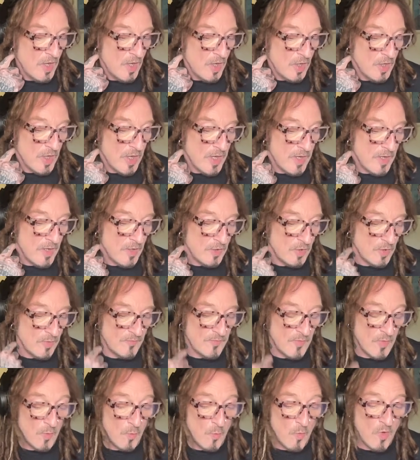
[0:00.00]
come
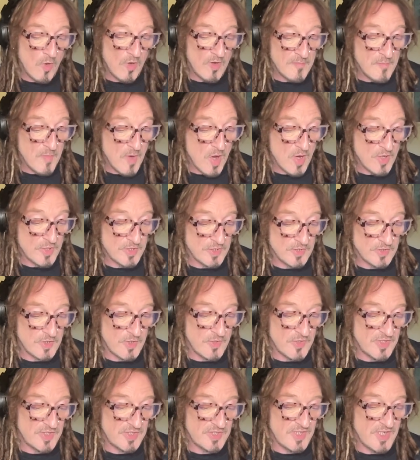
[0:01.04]
from the wall of Marshalls
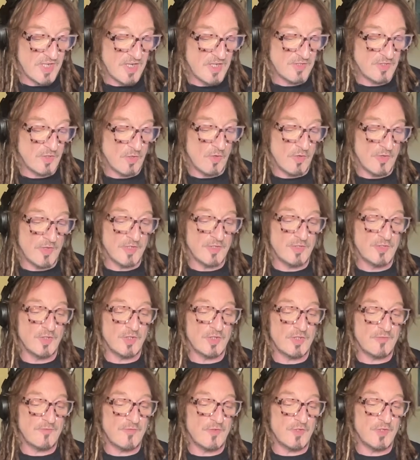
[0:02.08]
on the stage, or are they
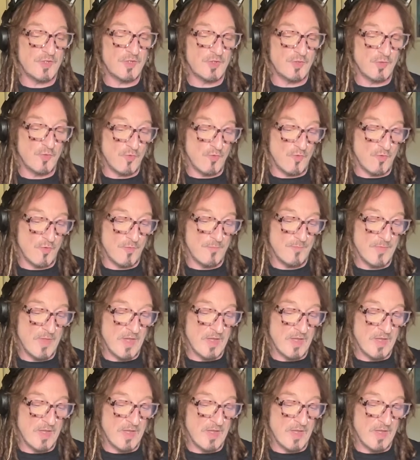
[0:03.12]
just for show?